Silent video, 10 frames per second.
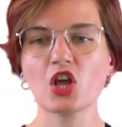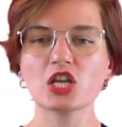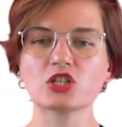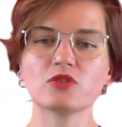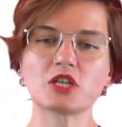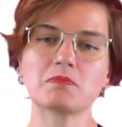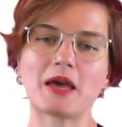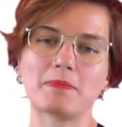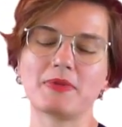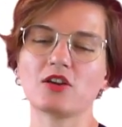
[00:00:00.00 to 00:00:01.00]
So the
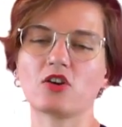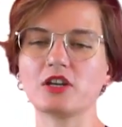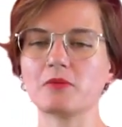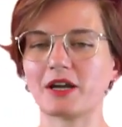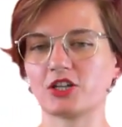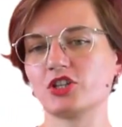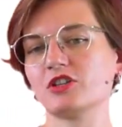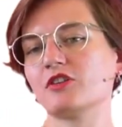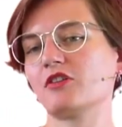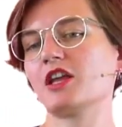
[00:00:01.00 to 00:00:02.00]
mapping on the
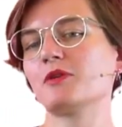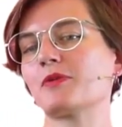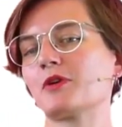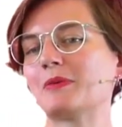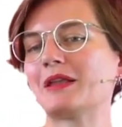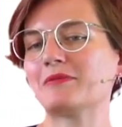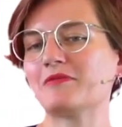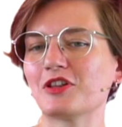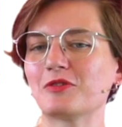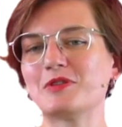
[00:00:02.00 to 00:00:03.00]
machine learning problem
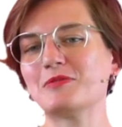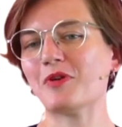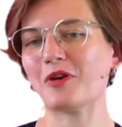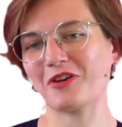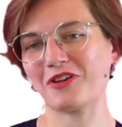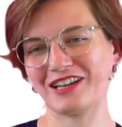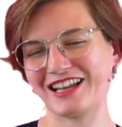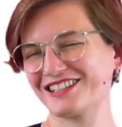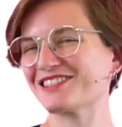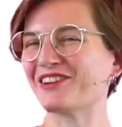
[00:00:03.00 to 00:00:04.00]
will be more or
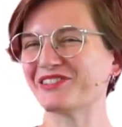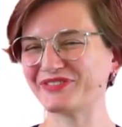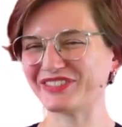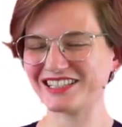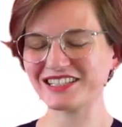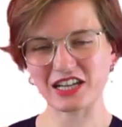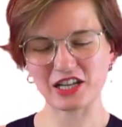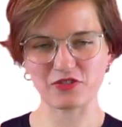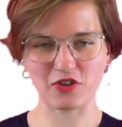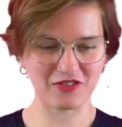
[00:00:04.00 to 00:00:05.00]
less, hopefully,
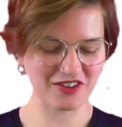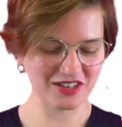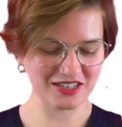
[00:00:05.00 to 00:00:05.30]
straightforward.